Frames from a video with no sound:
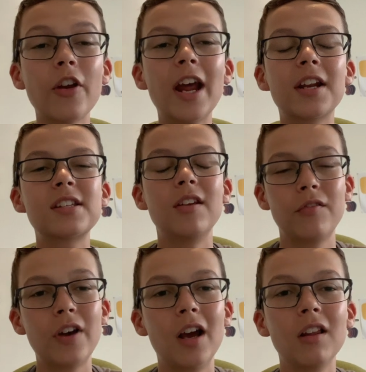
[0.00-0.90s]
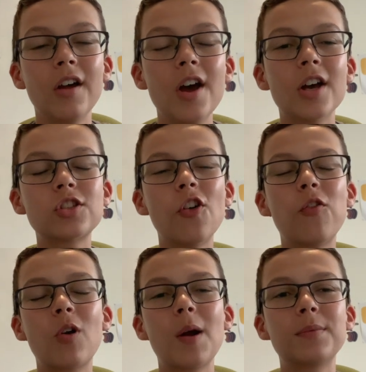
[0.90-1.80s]
out of 10 fail. A
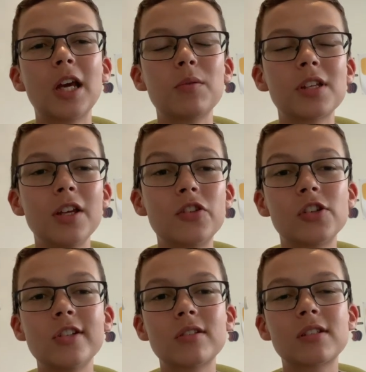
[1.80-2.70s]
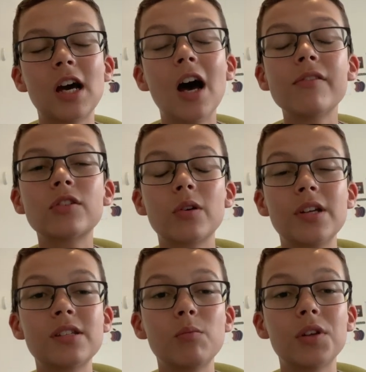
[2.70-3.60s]
software update was introduced
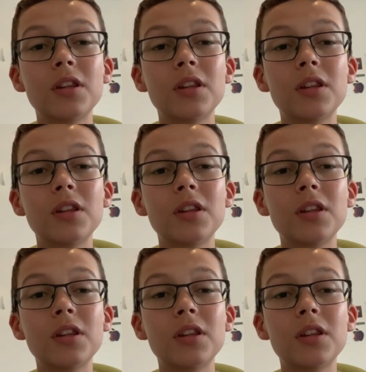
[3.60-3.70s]
afterwards